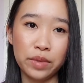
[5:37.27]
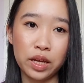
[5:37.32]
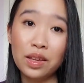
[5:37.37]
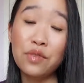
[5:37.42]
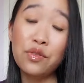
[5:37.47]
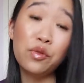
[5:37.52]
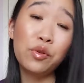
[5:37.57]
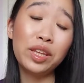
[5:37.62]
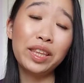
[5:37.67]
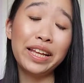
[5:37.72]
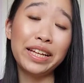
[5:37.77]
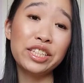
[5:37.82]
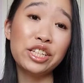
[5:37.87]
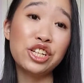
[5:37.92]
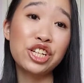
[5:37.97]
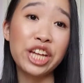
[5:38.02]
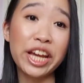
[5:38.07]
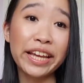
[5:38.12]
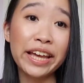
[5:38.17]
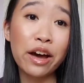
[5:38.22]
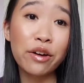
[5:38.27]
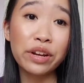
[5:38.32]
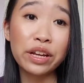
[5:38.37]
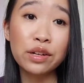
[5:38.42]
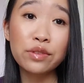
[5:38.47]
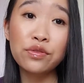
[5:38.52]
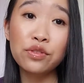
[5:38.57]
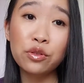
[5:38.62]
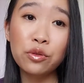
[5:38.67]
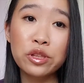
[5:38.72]
If you would like to check out
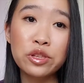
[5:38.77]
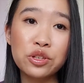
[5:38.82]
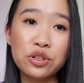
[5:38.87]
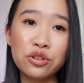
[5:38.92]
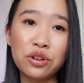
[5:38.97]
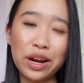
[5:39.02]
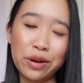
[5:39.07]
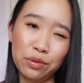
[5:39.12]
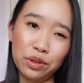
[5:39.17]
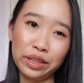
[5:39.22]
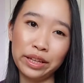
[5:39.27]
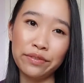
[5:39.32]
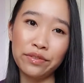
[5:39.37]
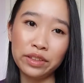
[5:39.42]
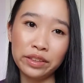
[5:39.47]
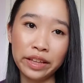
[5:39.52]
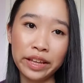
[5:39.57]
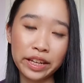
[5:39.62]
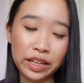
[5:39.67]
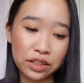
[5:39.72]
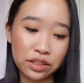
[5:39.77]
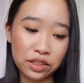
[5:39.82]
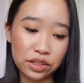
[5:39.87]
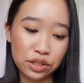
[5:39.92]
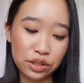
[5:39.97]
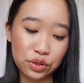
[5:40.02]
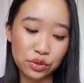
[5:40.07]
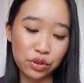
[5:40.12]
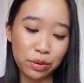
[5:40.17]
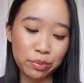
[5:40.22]
Influencer, I will leave a link in the
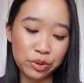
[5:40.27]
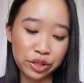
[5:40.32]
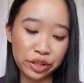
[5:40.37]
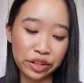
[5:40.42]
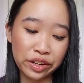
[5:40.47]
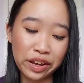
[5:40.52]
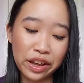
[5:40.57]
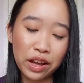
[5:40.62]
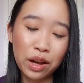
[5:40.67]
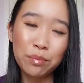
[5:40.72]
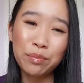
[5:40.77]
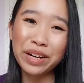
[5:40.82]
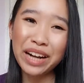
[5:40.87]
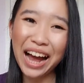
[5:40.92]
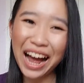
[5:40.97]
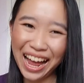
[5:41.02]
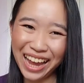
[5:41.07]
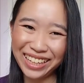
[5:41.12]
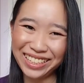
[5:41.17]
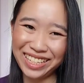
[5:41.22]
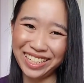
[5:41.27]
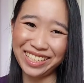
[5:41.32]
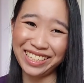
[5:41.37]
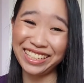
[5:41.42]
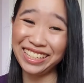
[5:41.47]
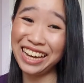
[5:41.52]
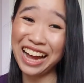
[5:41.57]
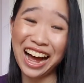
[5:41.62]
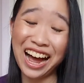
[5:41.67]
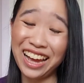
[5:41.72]
description, but I did
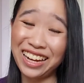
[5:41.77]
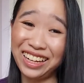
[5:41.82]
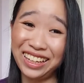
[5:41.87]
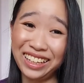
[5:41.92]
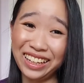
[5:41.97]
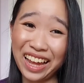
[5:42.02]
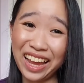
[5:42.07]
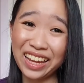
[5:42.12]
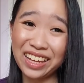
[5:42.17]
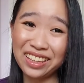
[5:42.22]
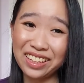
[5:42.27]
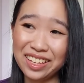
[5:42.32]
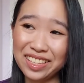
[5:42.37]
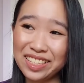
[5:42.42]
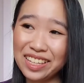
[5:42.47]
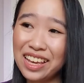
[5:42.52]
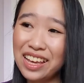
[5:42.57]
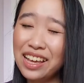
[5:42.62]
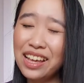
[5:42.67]
not like this.